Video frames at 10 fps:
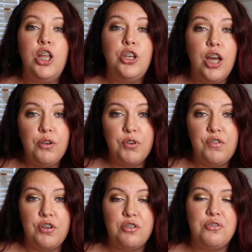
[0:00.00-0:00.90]

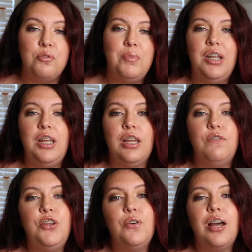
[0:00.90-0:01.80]
non-reversal, meaning
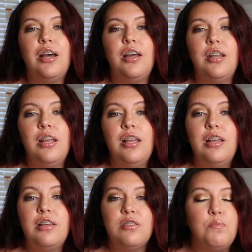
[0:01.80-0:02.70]
if you had
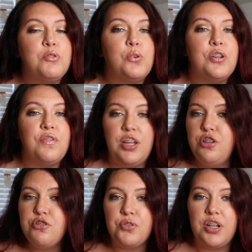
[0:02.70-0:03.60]
some sort of
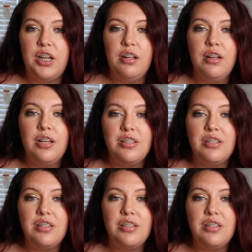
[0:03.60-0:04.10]
injury,